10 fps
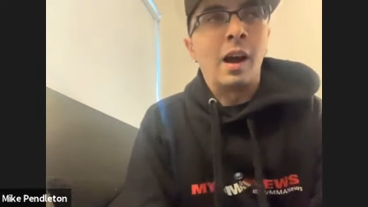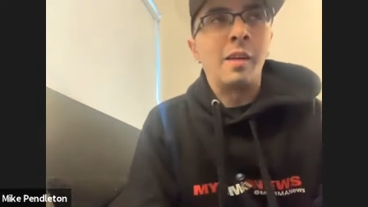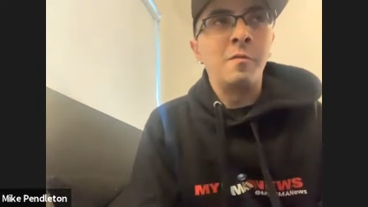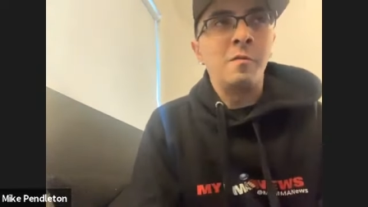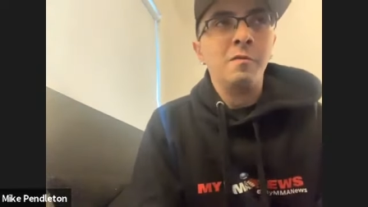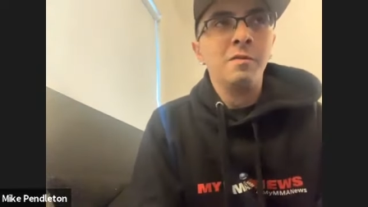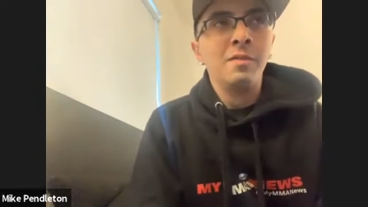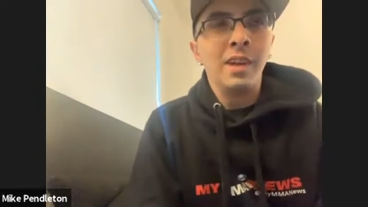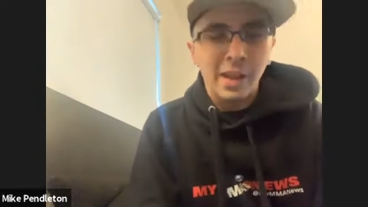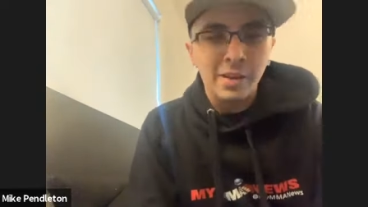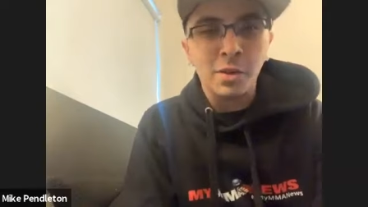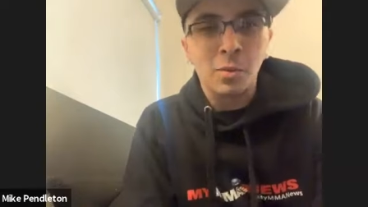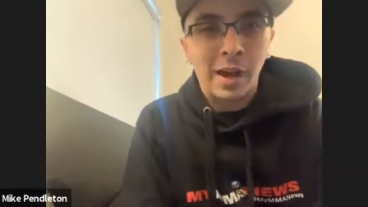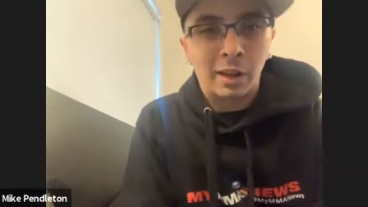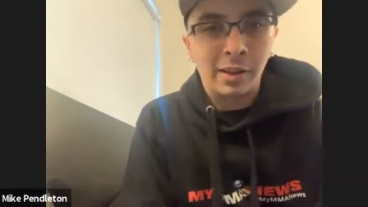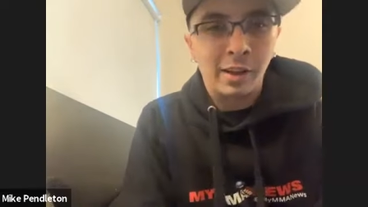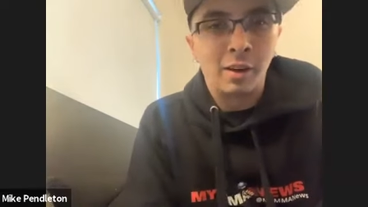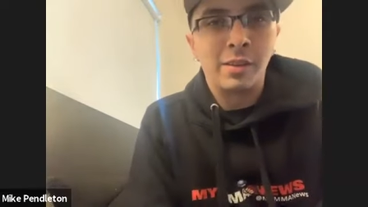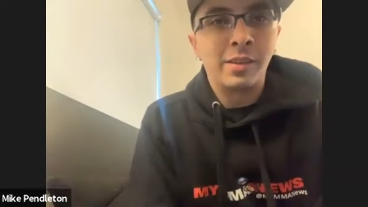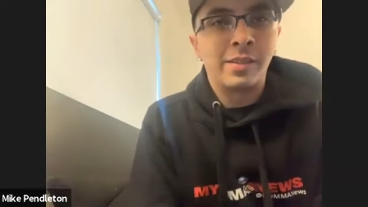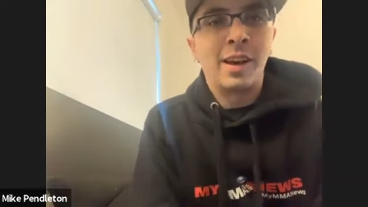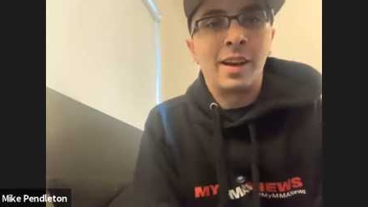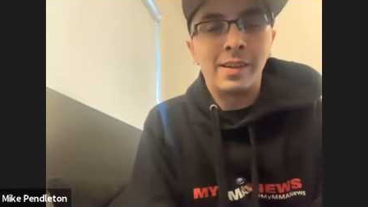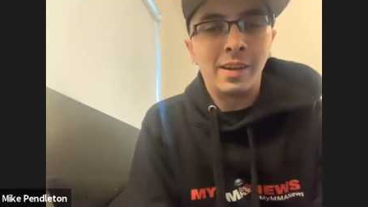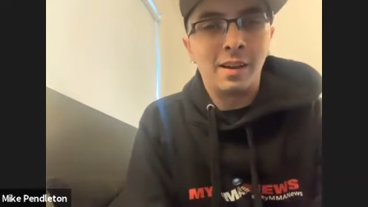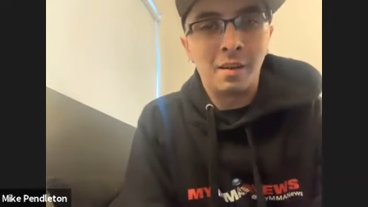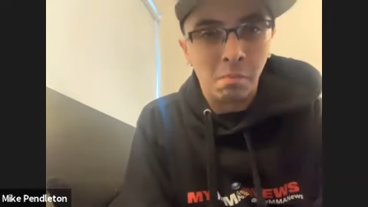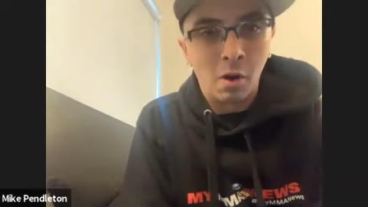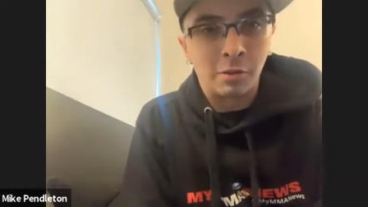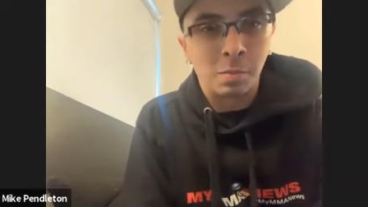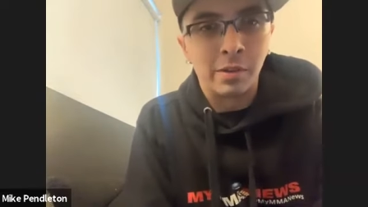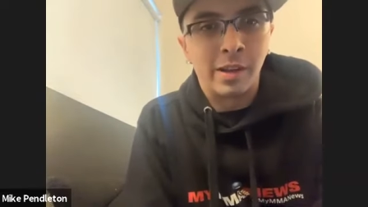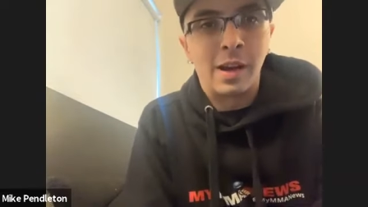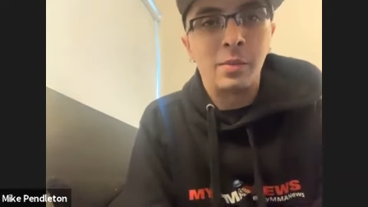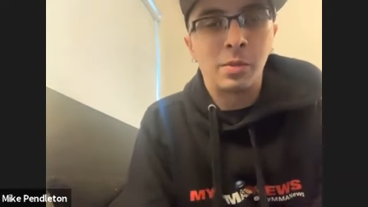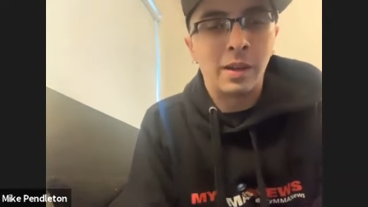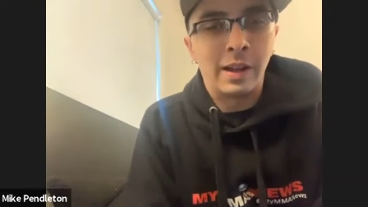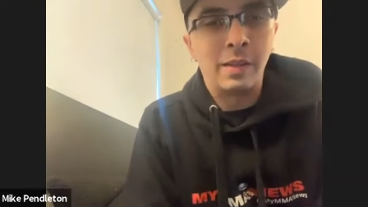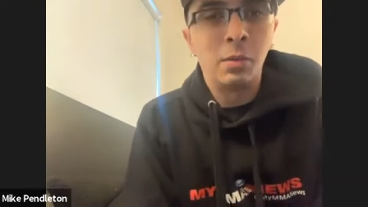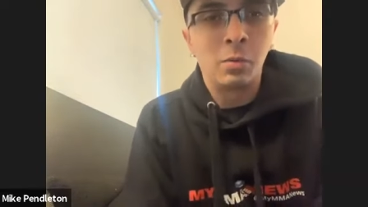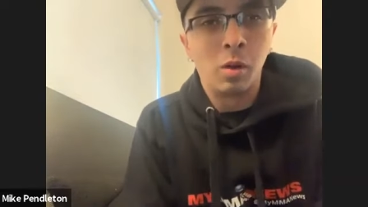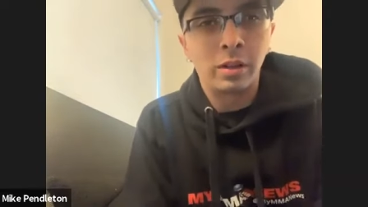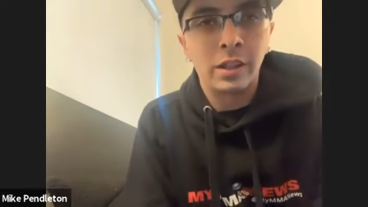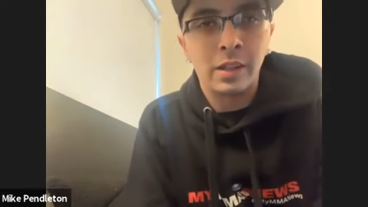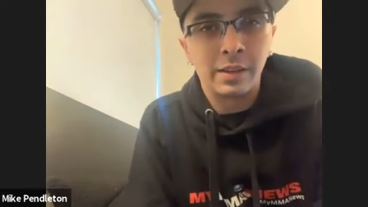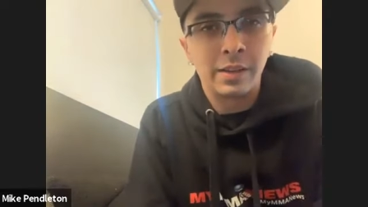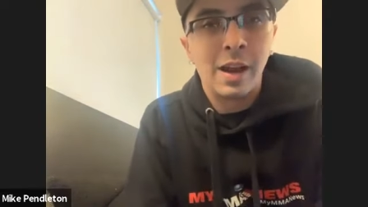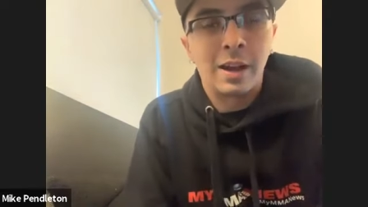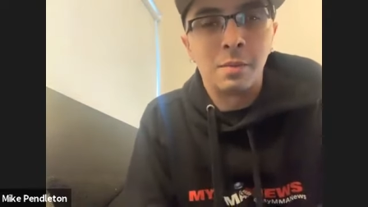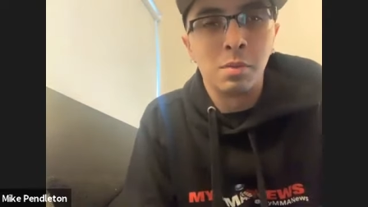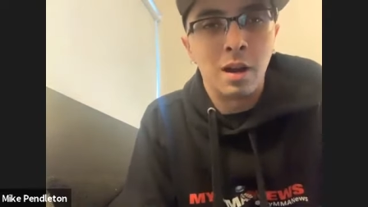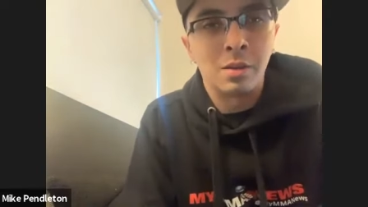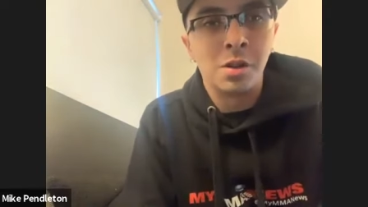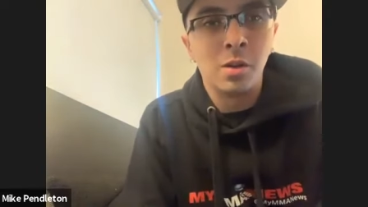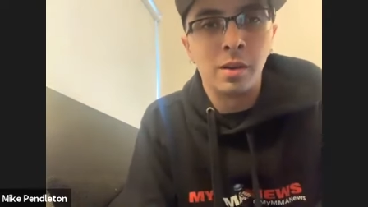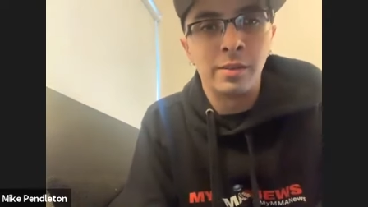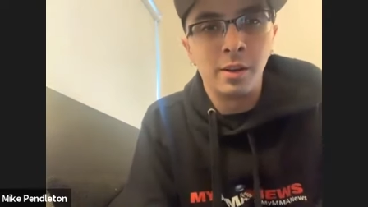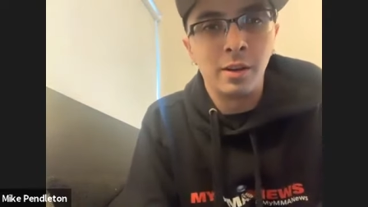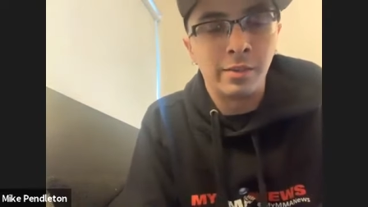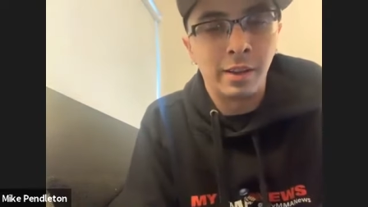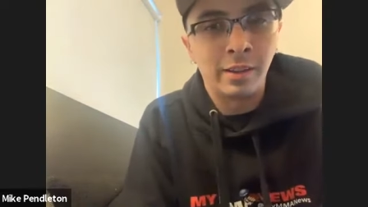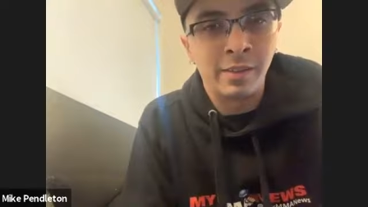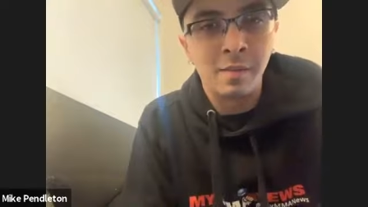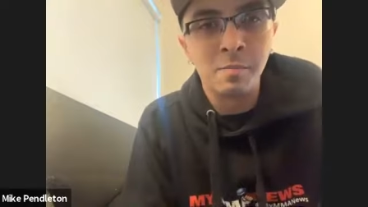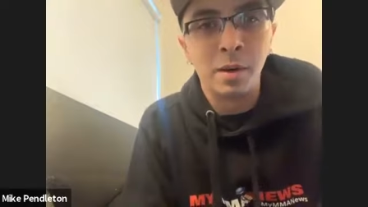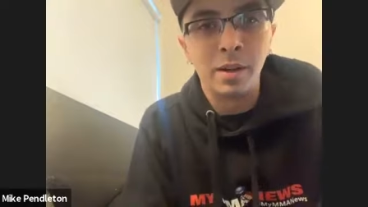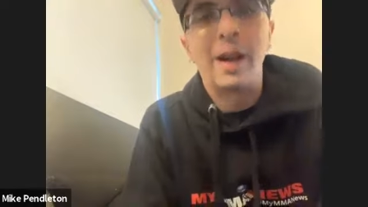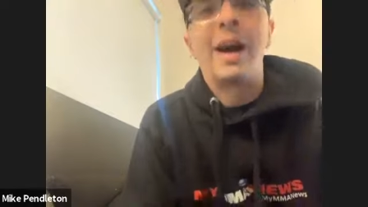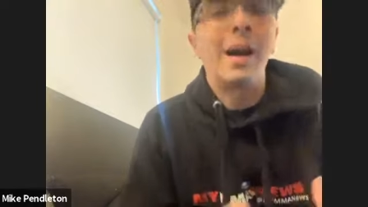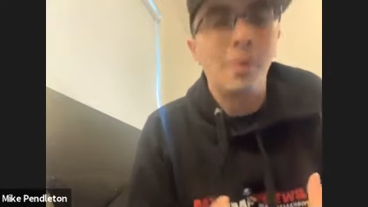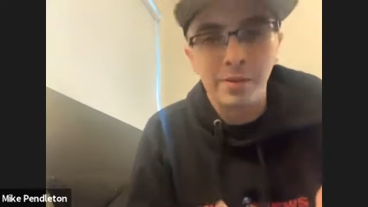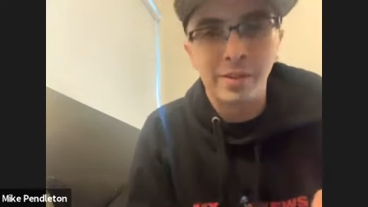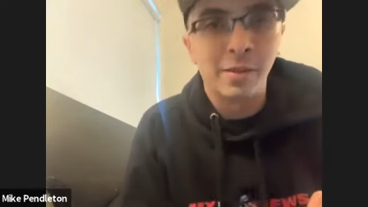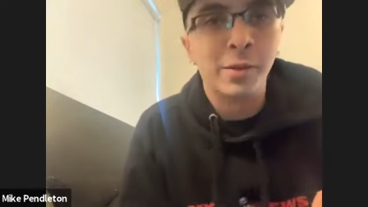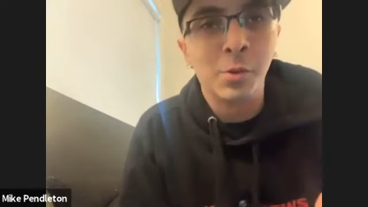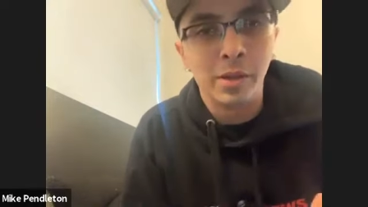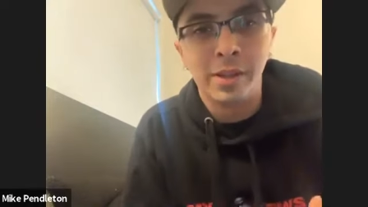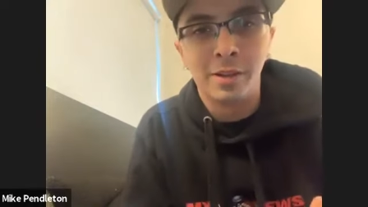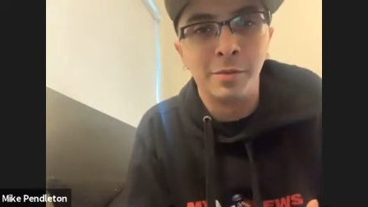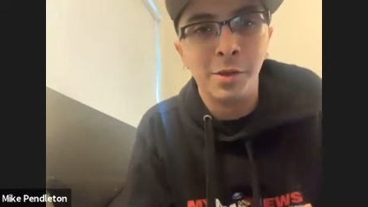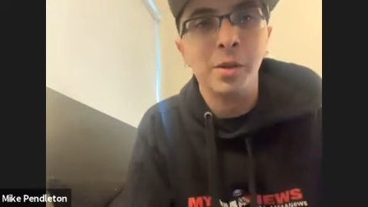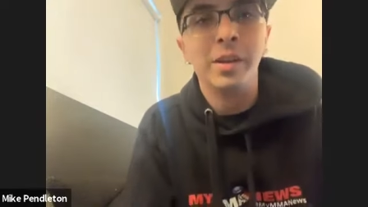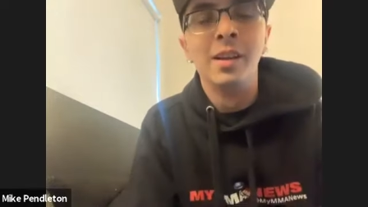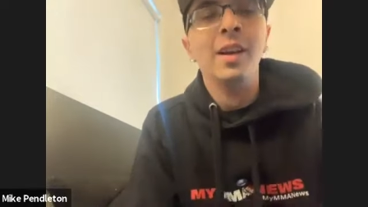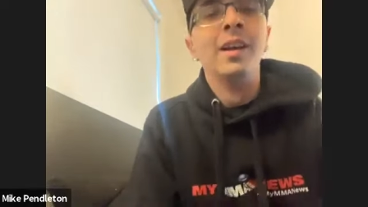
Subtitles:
I've indirectly heard this guy multiple times when I was working on the Ock and Brock show at Sirius XM, but I was never doing the interviewing.